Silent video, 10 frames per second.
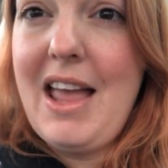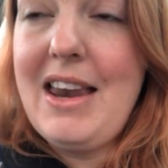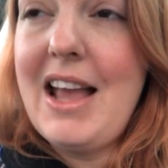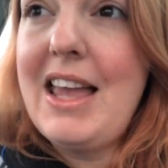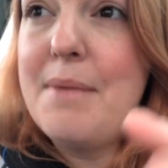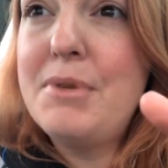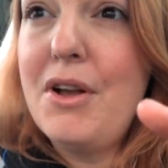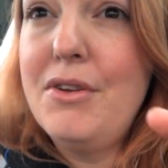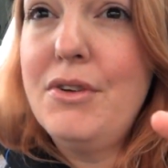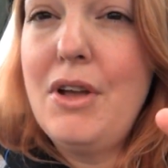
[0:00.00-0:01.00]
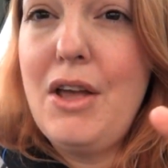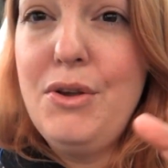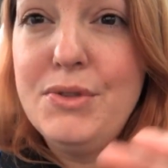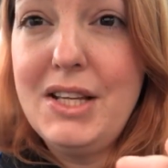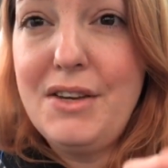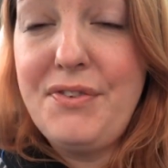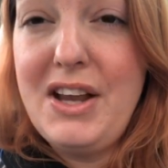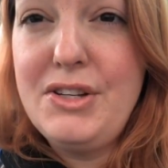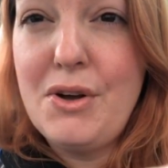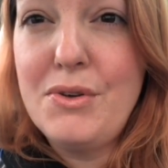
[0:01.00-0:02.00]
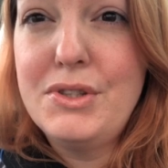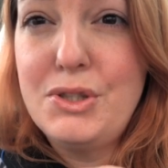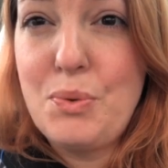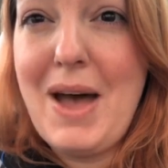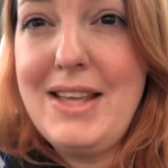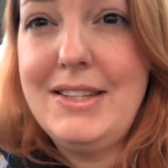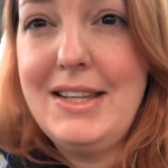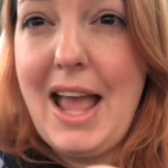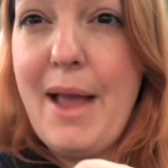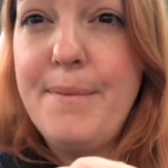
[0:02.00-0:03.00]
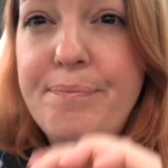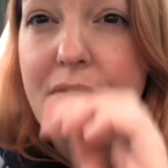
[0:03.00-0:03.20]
And I kept on using the phage soaks twice a day.